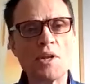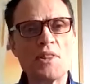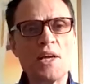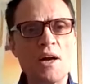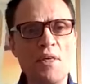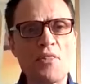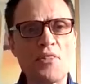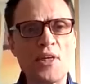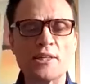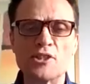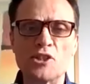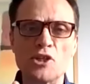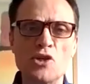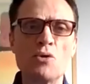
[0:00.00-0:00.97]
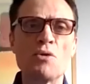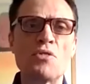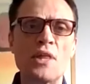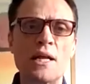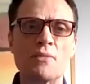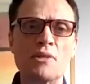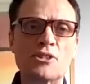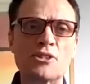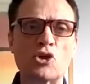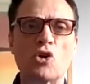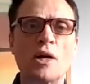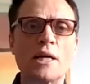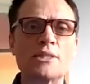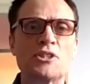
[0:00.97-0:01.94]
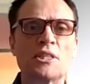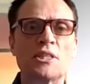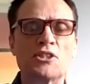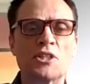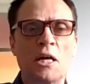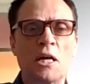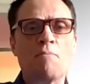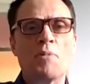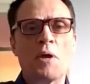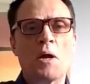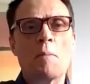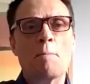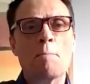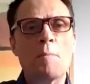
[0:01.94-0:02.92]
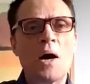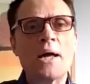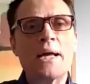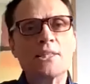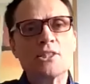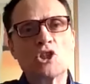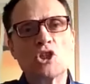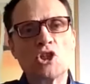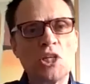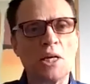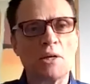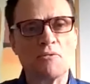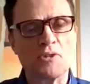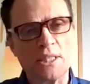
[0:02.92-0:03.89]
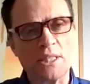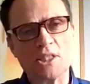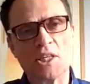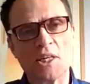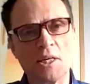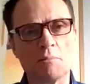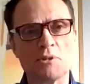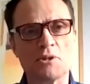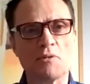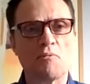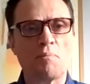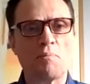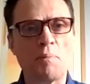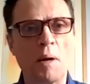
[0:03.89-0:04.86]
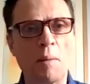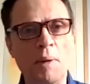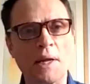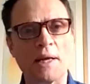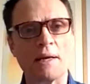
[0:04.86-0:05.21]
the other things that you think this crisis might shift in terms of public